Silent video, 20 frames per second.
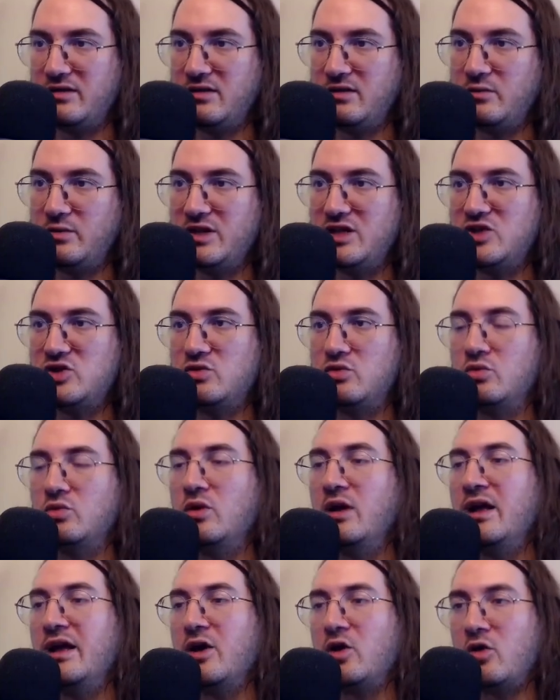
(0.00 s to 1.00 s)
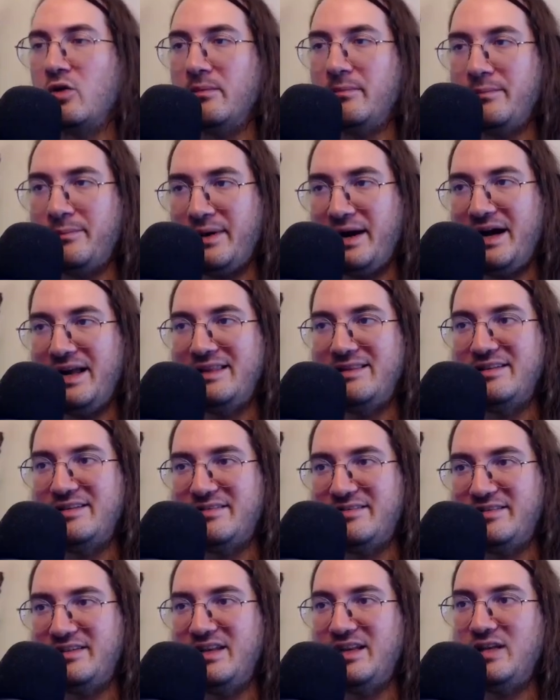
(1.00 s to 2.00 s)
We need to compile the
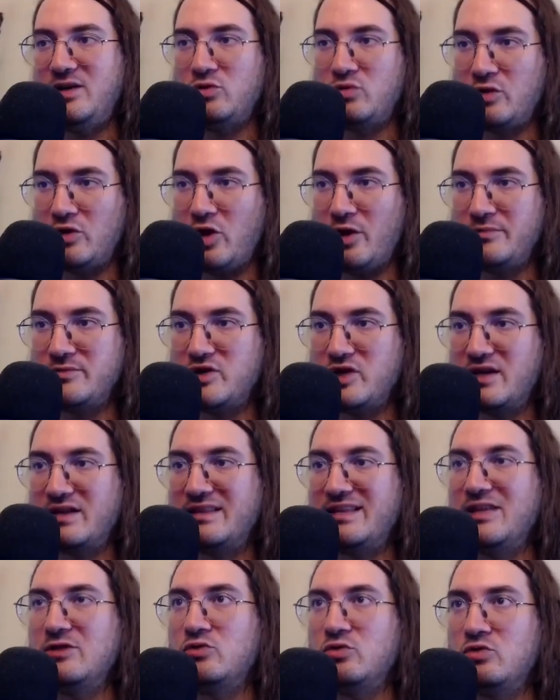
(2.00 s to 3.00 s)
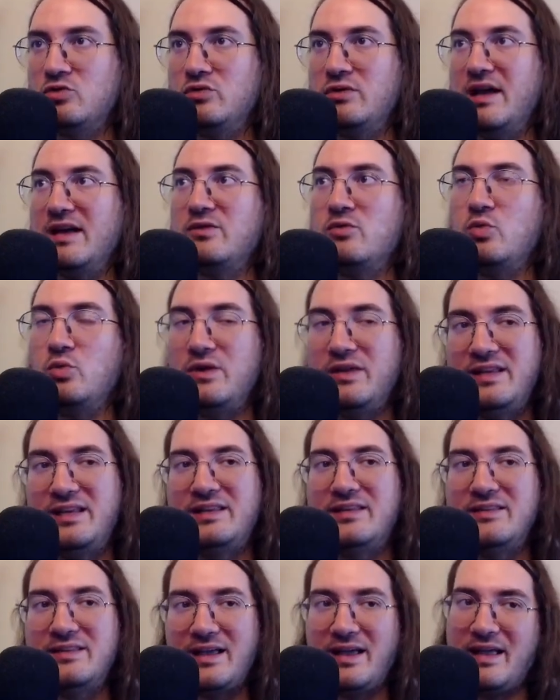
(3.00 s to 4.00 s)
C into an object. And to do that, we need
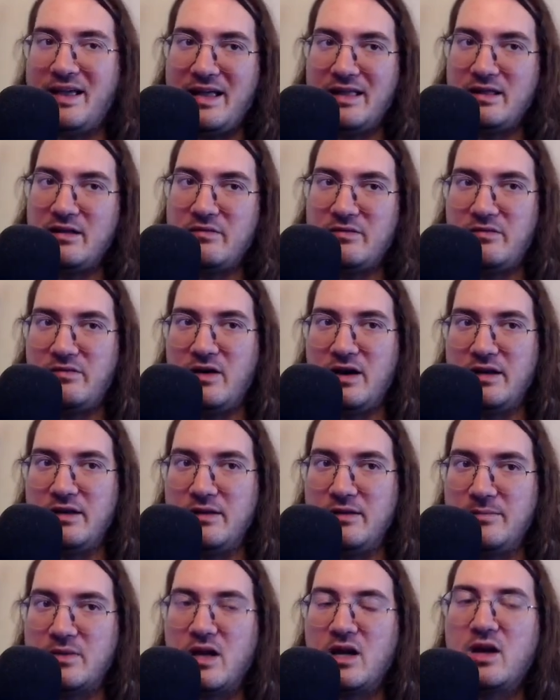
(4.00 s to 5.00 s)
the header file.